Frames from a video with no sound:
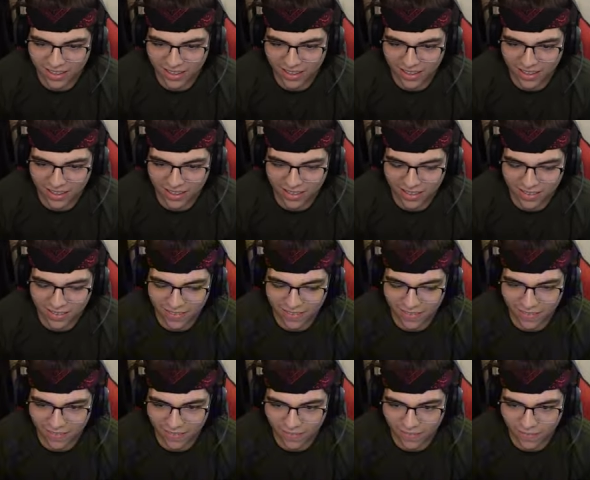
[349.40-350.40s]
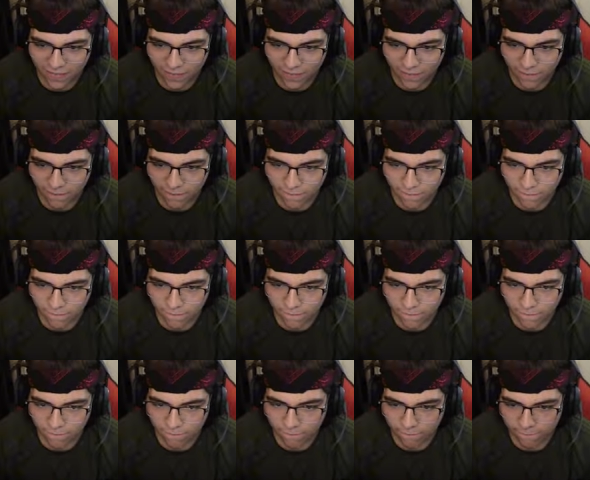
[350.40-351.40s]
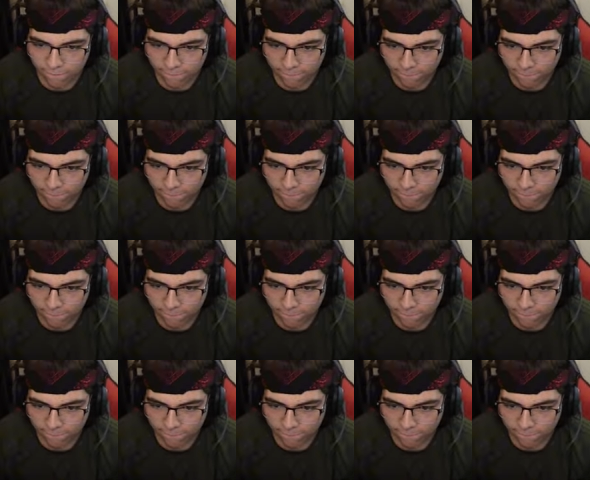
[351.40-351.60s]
(silence)